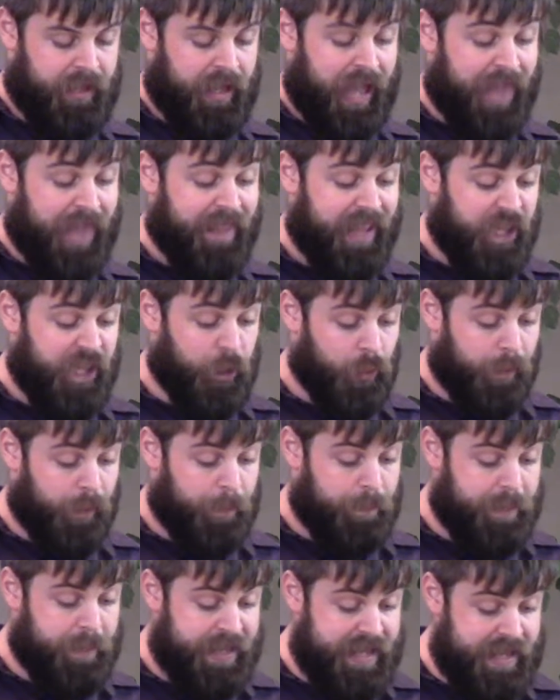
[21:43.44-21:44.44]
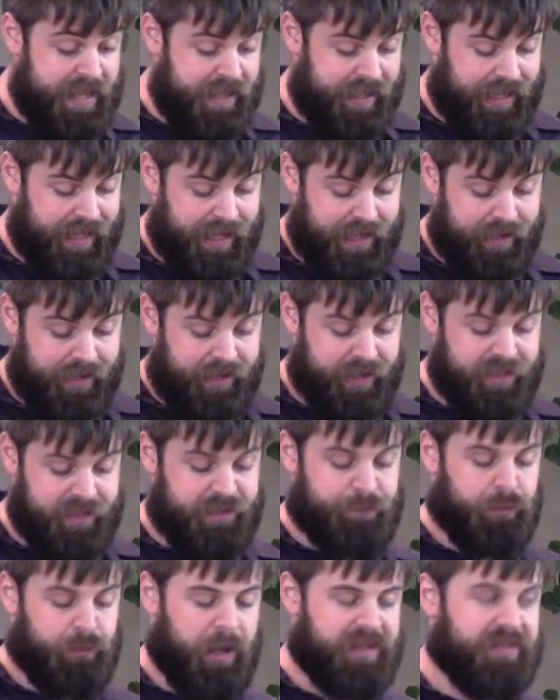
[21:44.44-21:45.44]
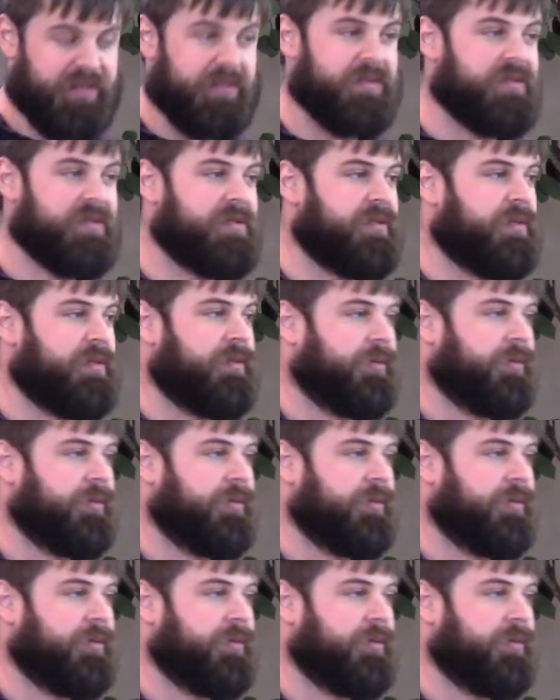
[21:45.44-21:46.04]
and that you will be in his presence.